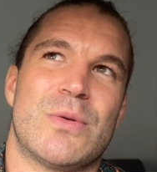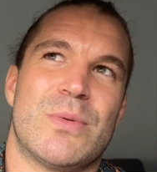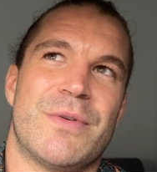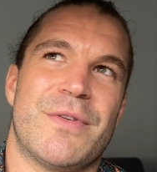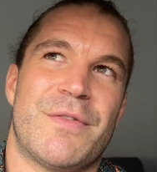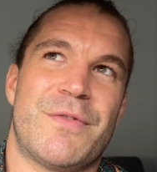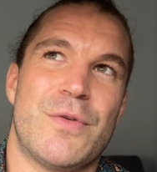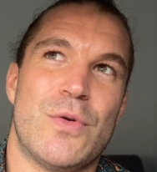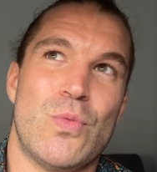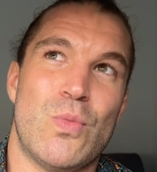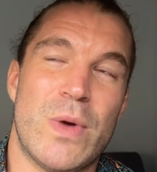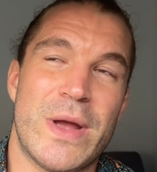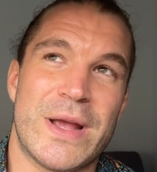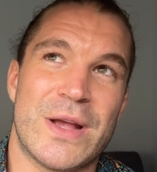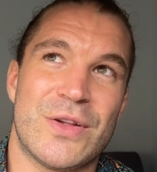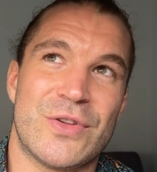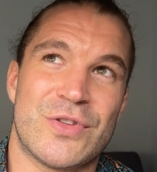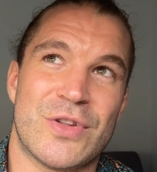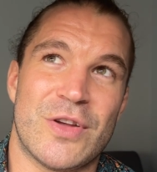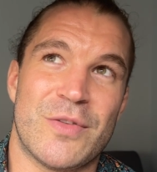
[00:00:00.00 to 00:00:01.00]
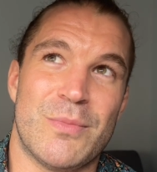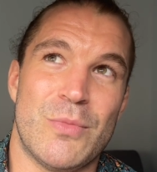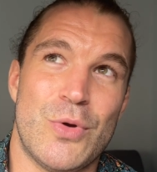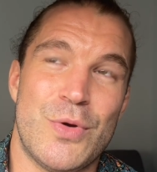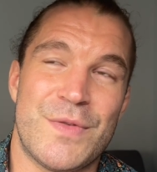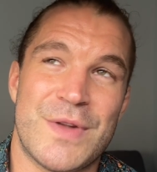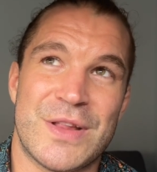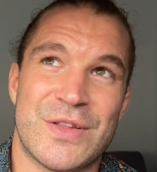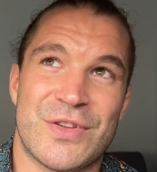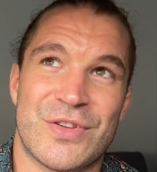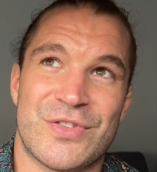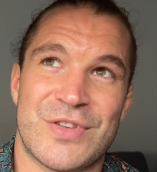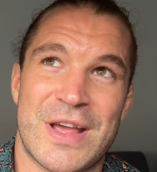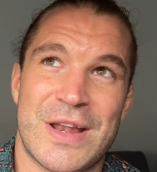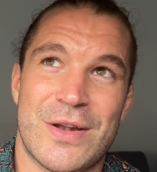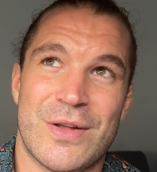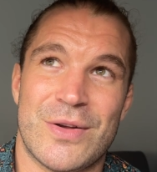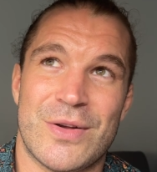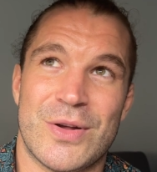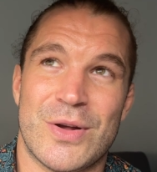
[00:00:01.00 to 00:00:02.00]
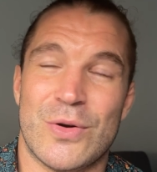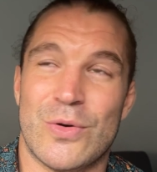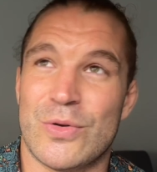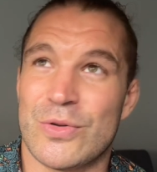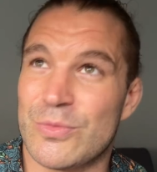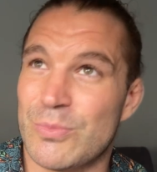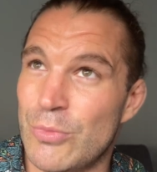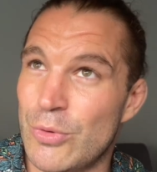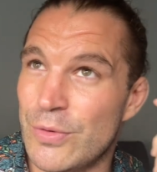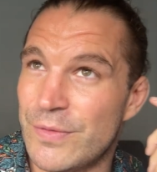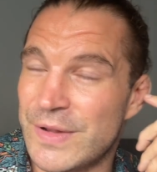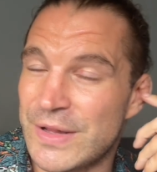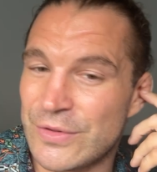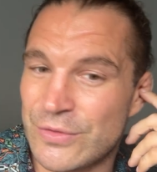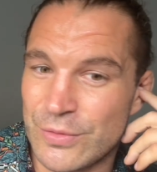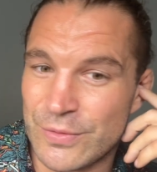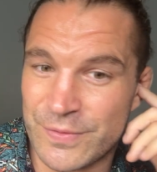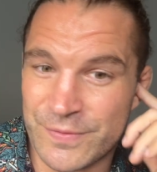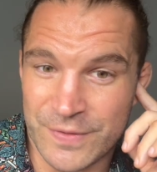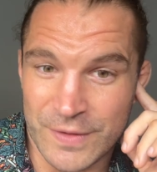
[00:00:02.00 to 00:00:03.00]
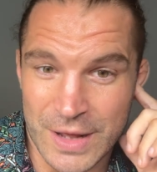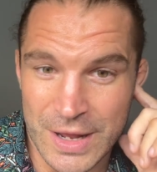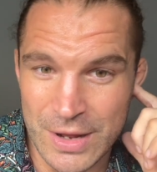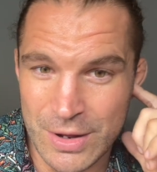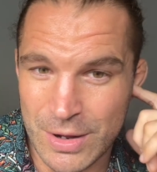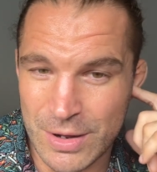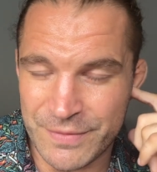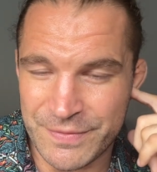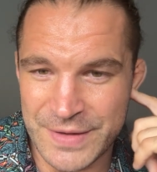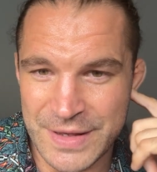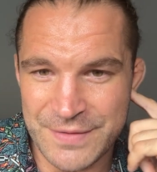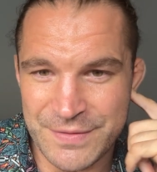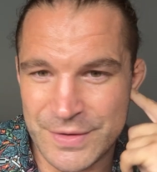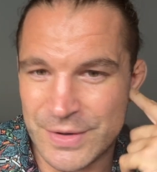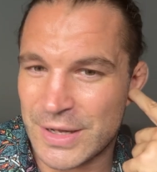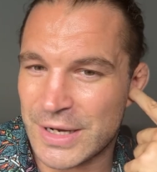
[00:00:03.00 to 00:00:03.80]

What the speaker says: few wingers that have moved into centre or moved into fly half even.